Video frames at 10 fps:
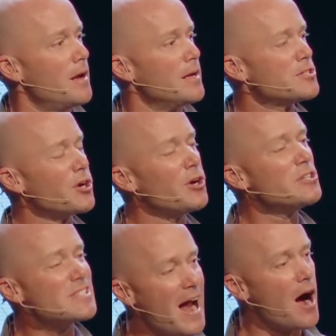It
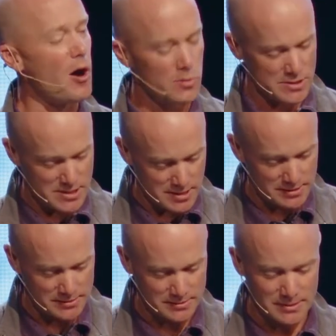turns out
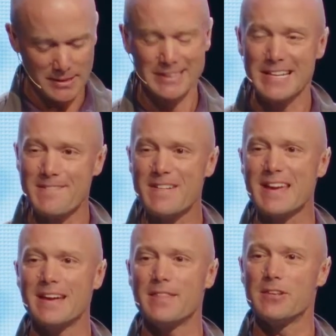
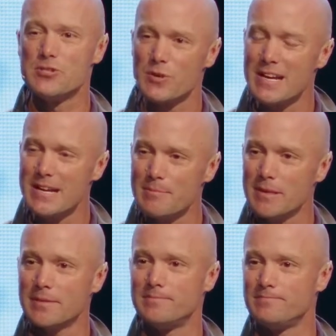living the
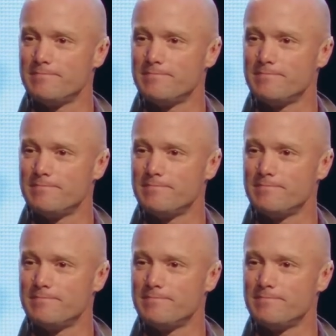dream